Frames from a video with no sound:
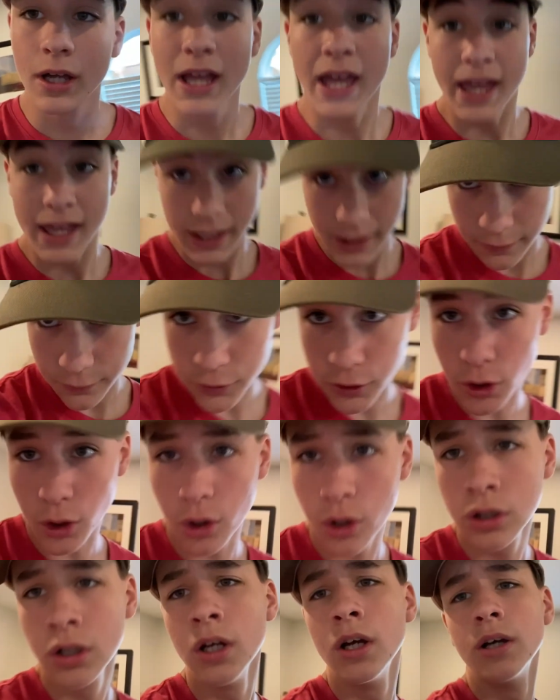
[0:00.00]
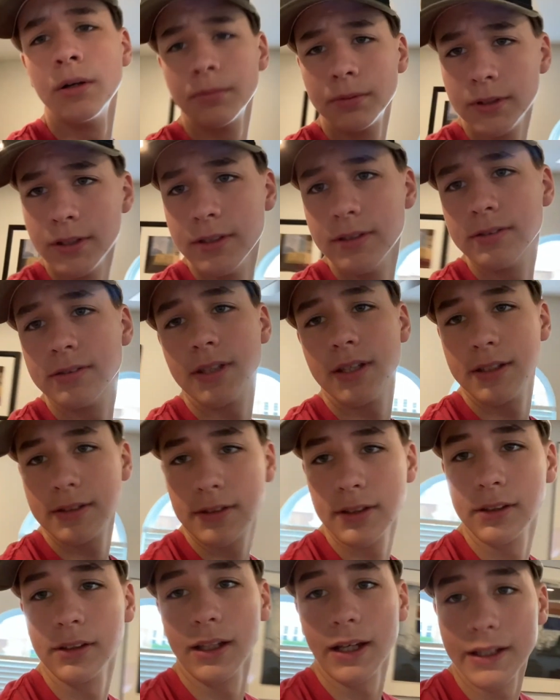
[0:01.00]
If so, please hit the
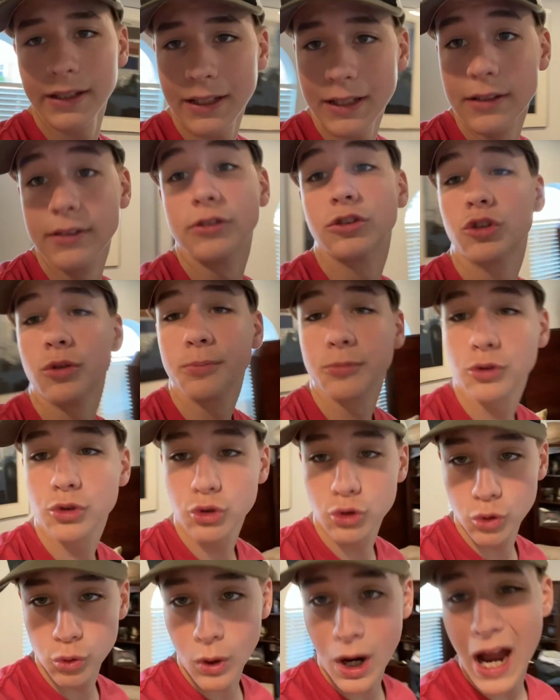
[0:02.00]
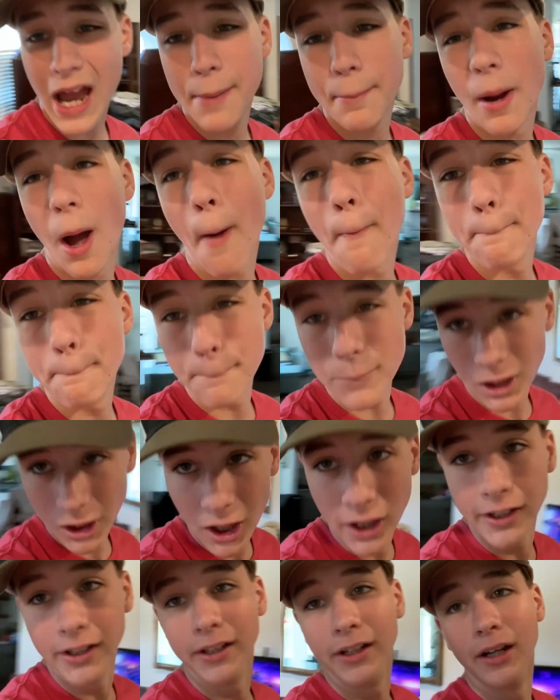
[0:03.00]
like and subscribe
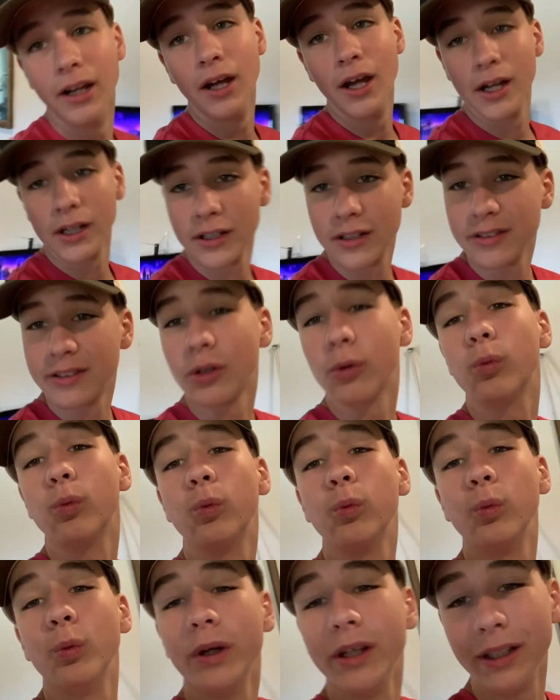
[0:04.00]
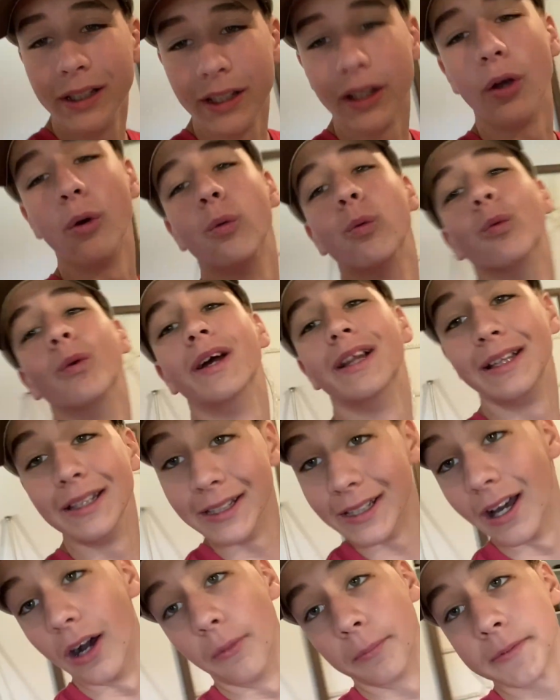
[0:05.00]
button, because it really, really
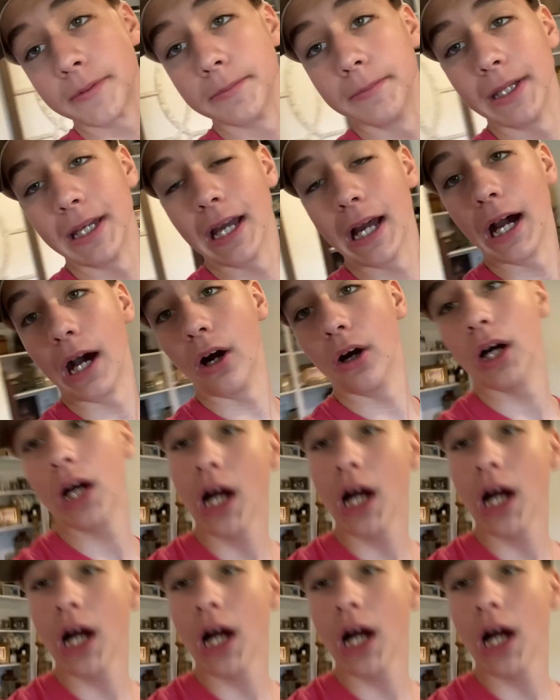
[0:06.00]
helps me out.